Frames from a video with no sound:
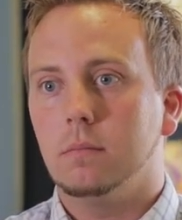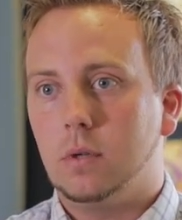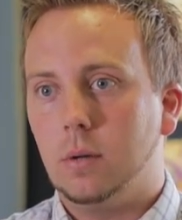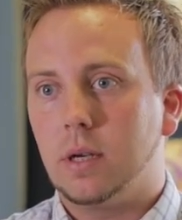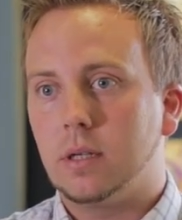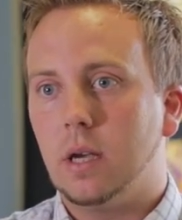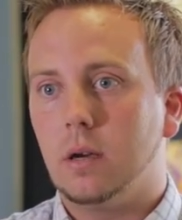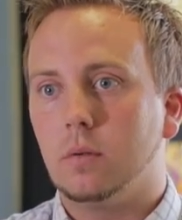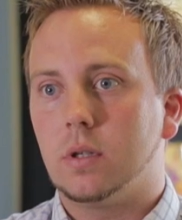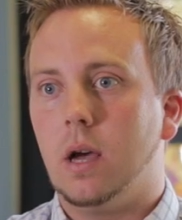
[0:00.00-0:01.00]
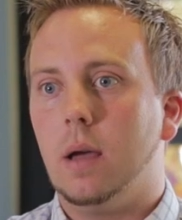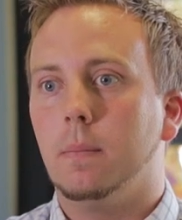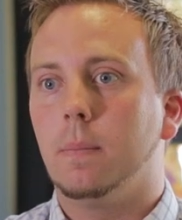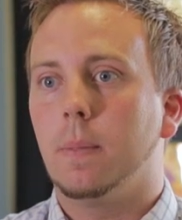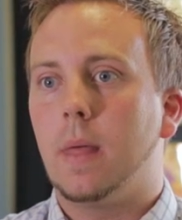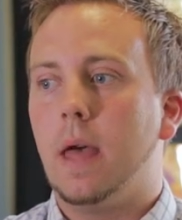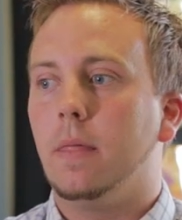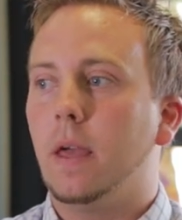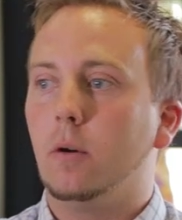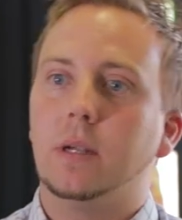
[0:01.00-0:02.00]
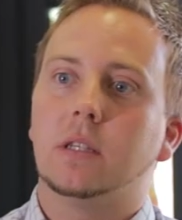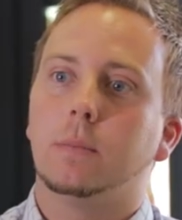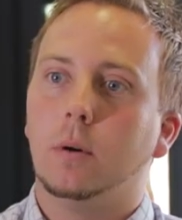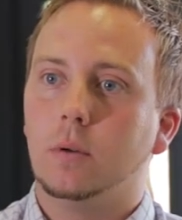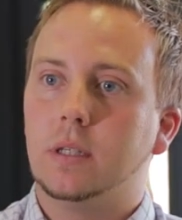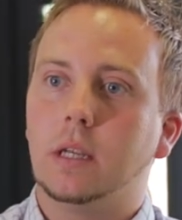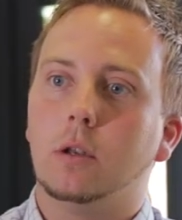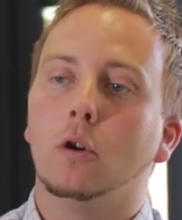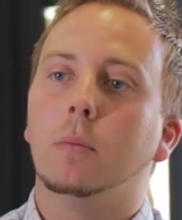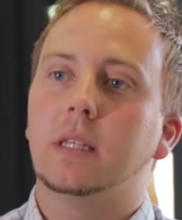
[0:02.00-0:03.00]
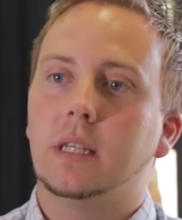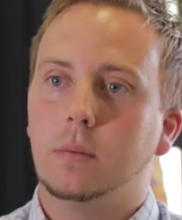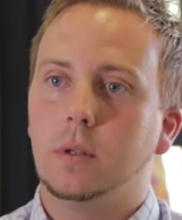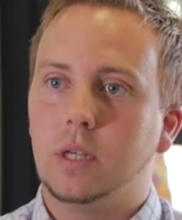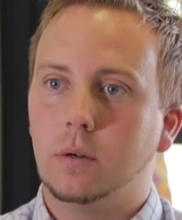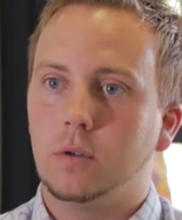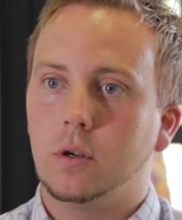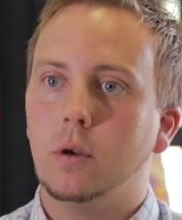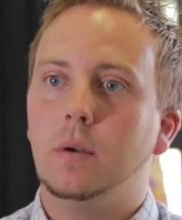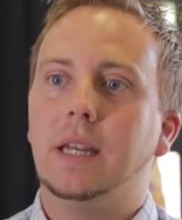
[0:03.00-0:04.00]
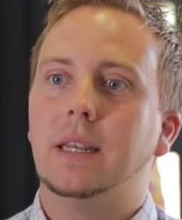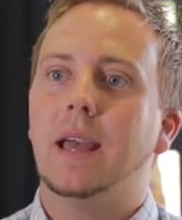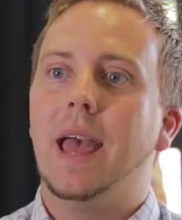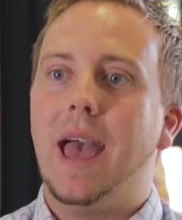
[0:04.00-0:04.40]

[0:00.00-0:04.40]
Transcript: doing a circle time and they'll be supporting, normally sitting with the children who need